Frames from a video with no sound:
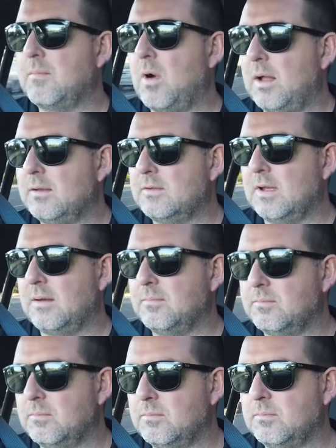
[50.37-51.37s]
might
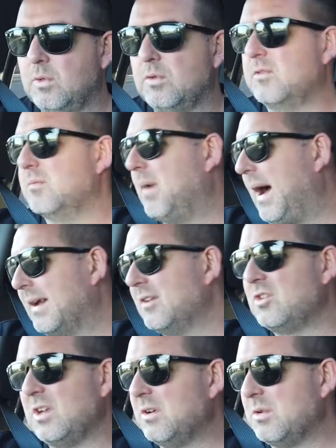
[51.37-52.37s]
um, lose some
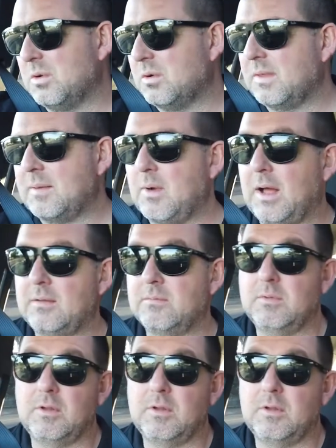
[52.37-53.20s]
market share or they might.